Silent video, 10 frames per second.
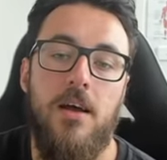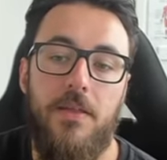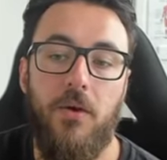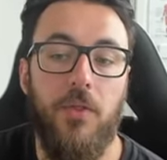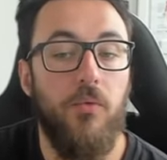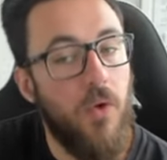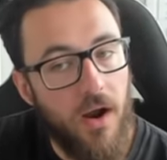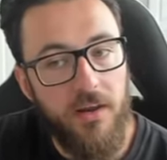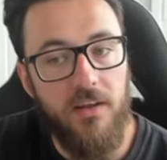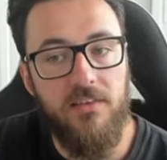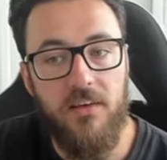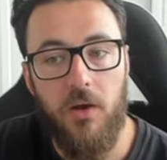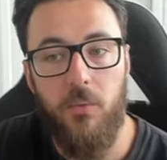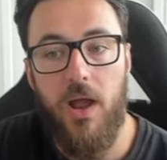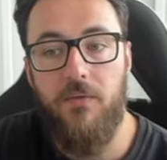Then on the right-hand
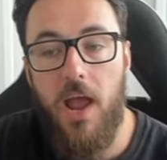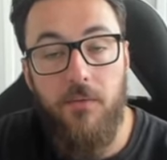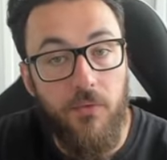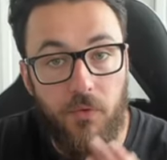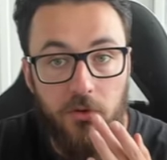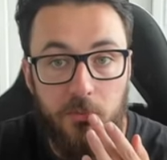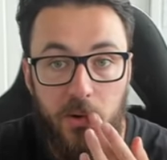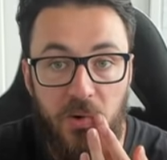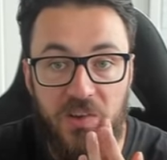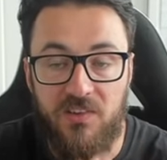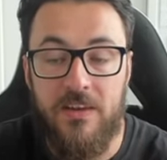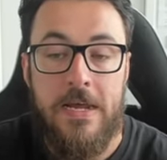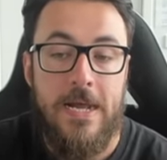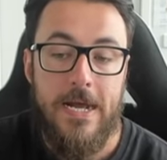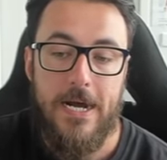side, we have Everfrost Builders,
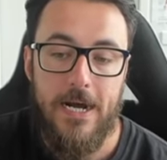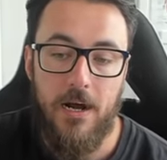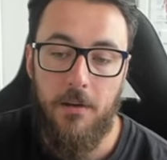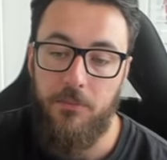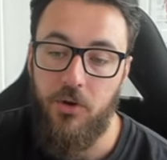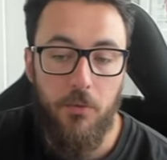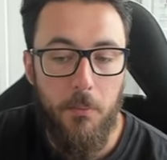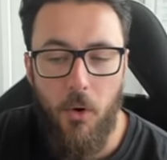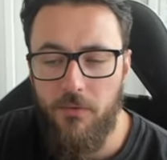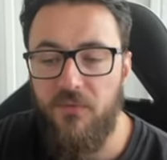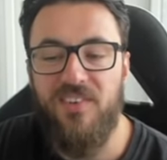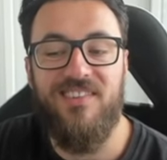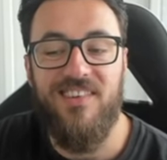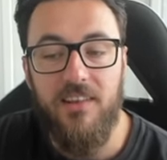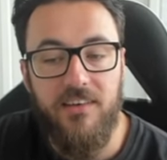um, you know, more of a
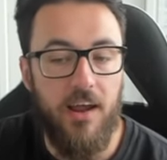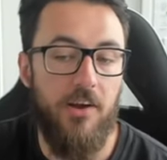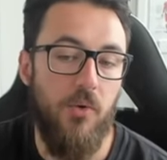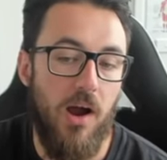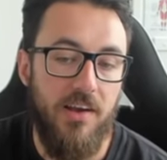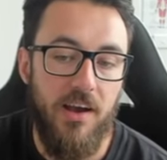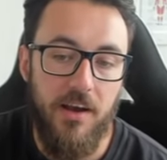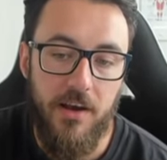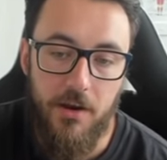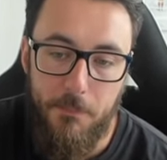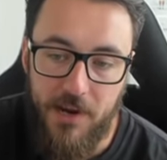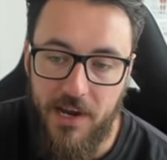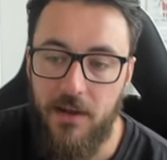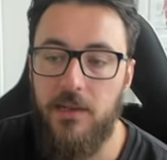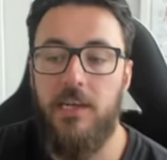facilitator identity,
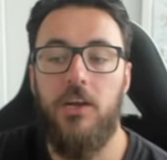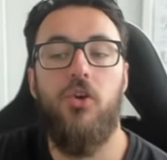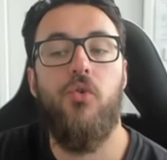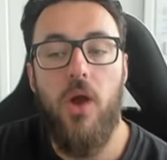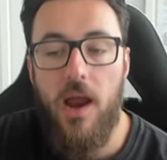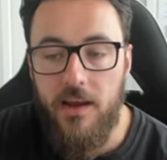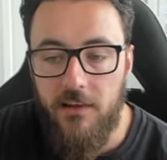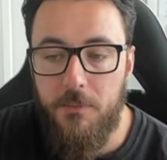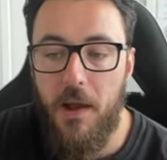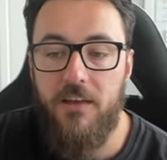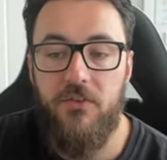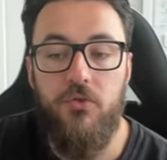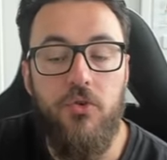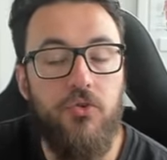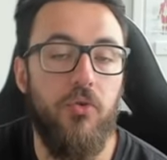peeling, creating space,
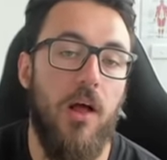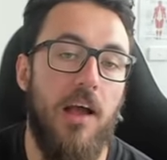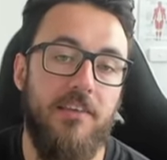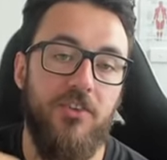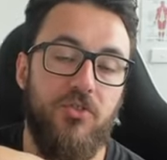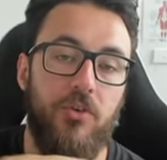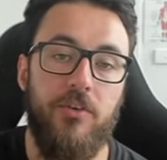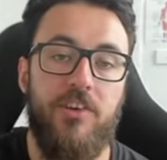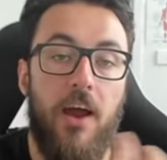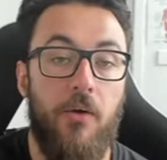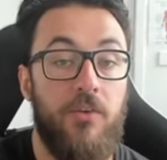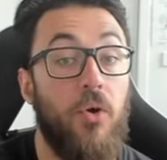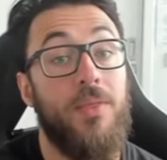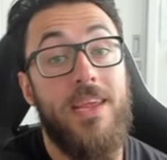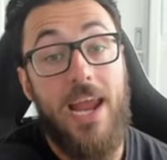neutralizing certain carries
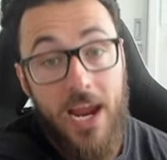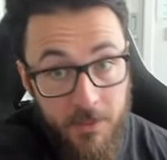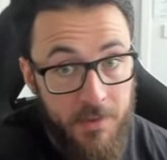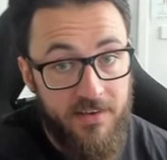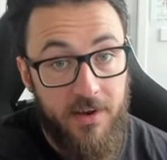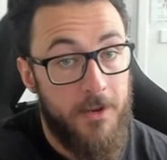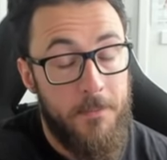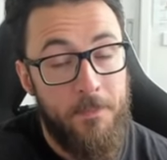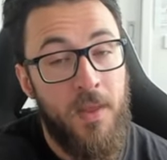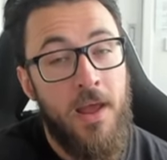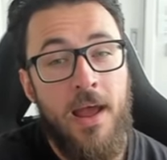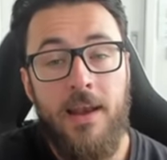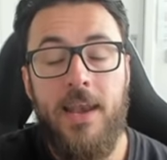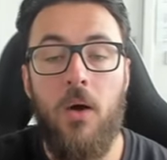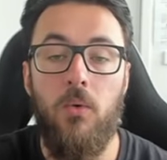on the enemy team.
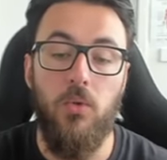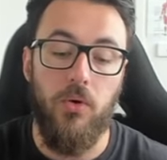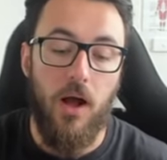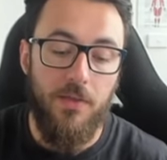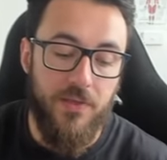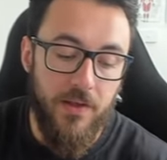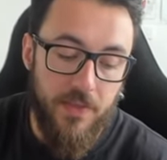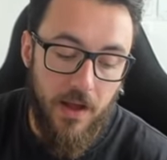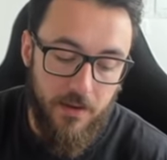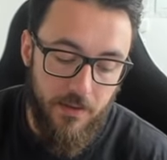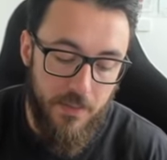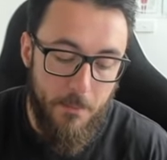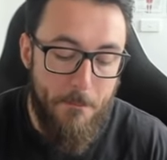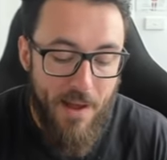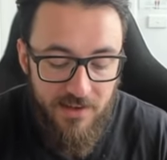Now, look, I think that the
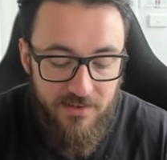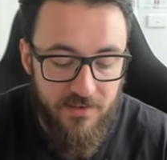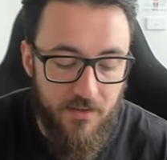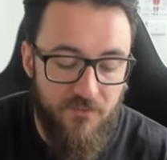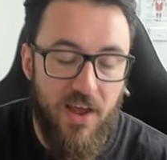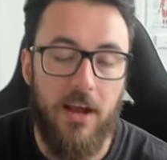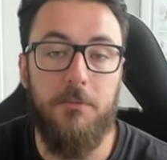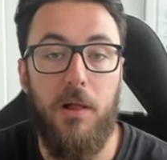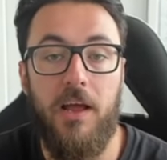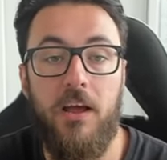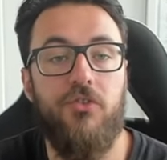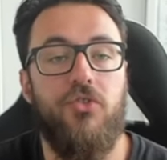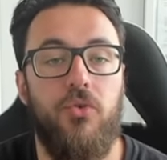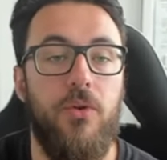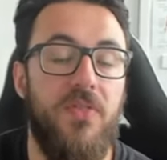best Vex player
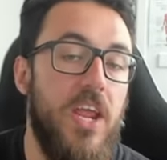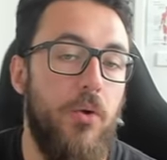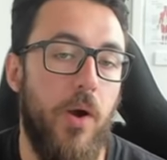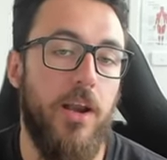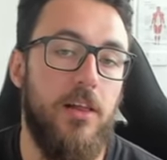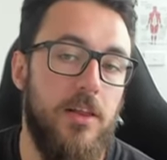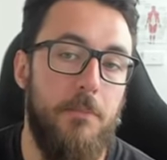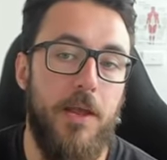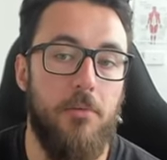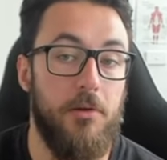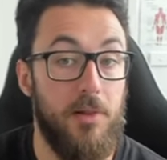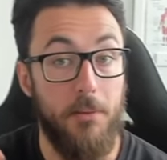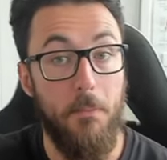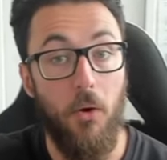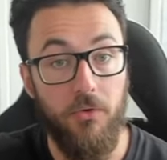should theoretically be able to play
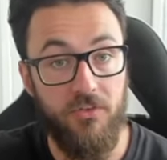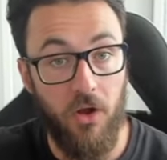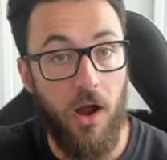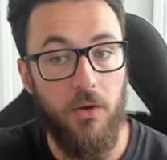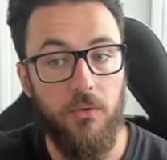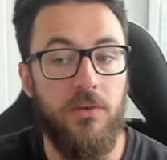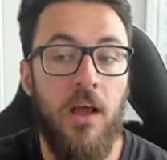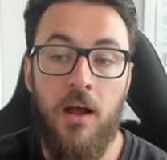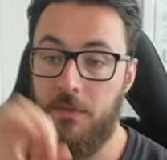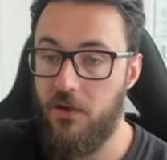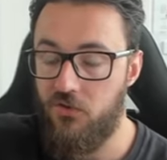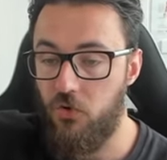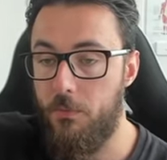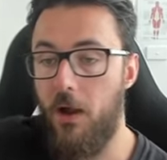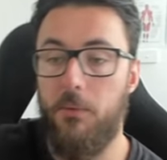both styles. They
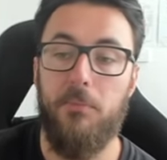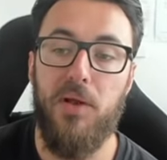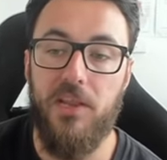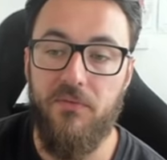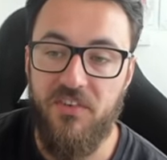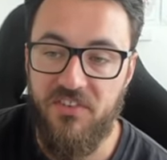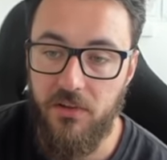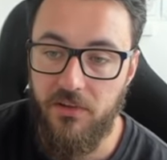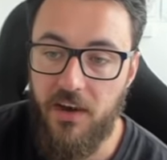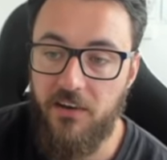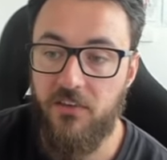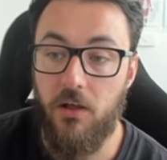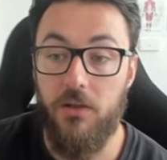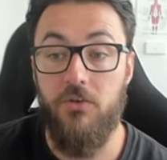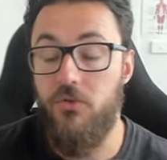should be able to play the facilitator
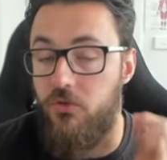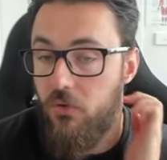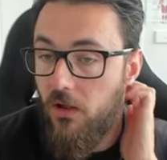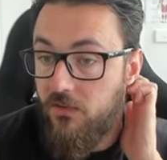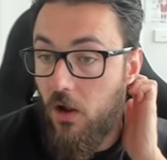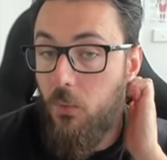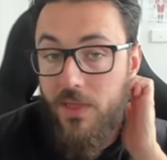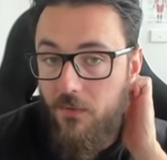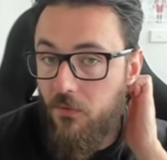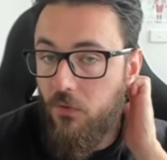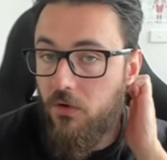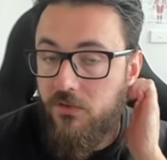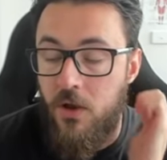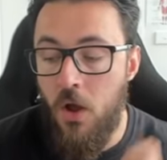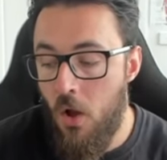style and neutralize style with
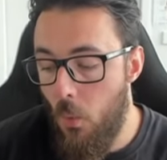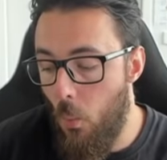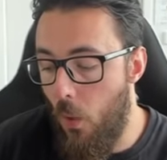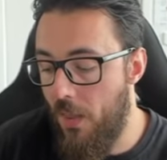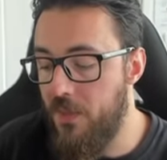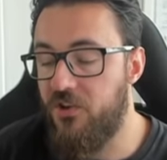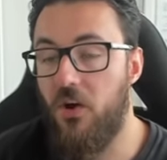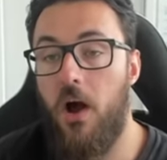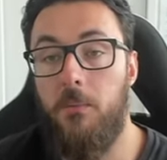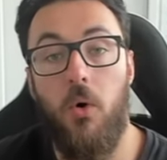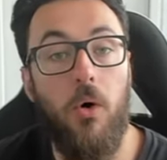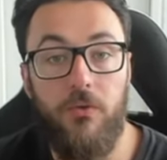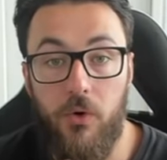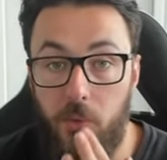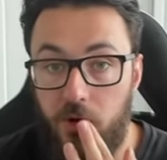Everfrost when the time calls
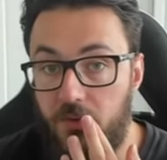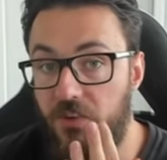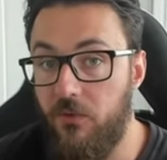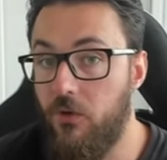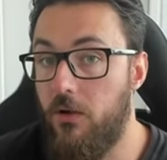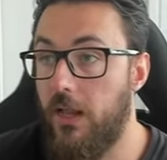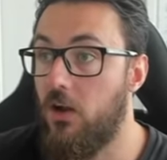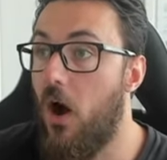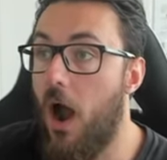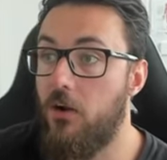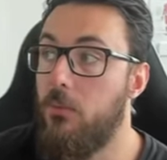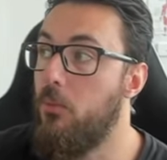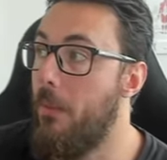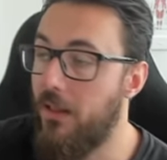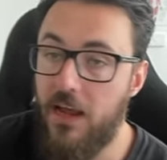for it, when you're versing very like
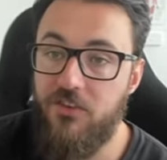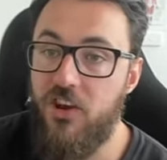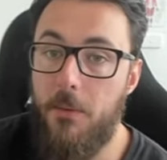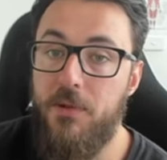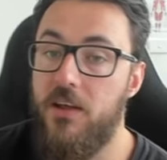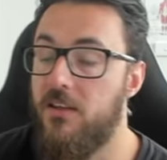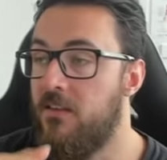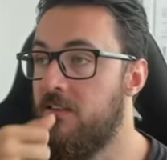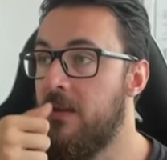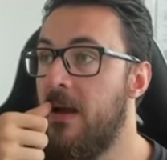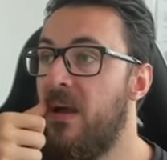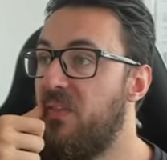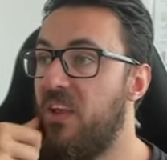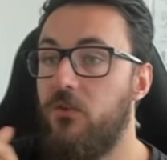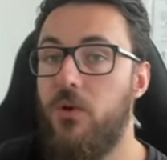hideable melee champions,
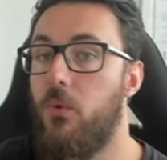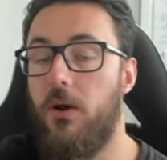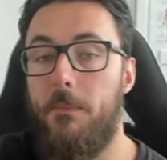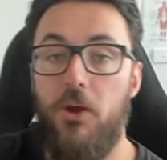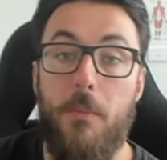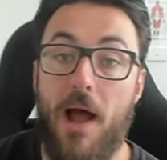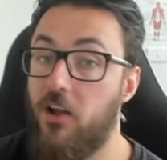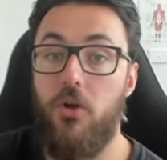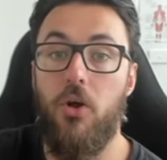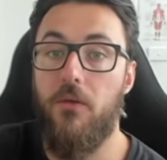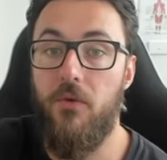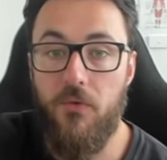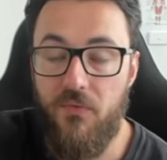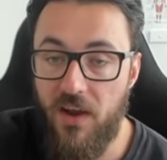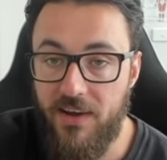things where you want to peel back, you have got a
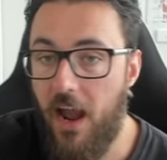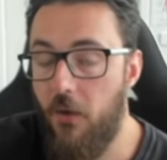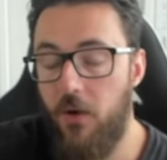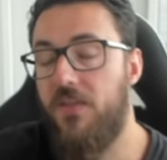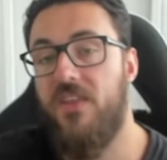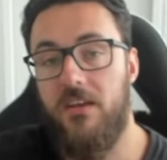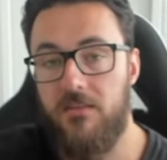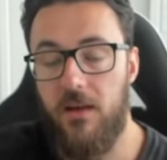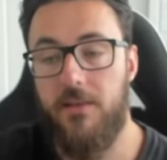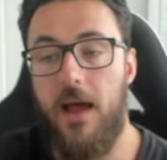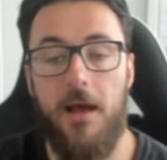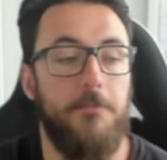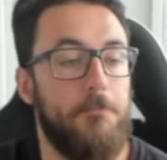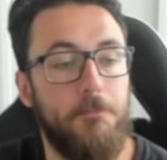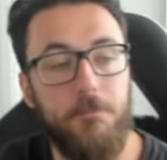very fed carry, things like that.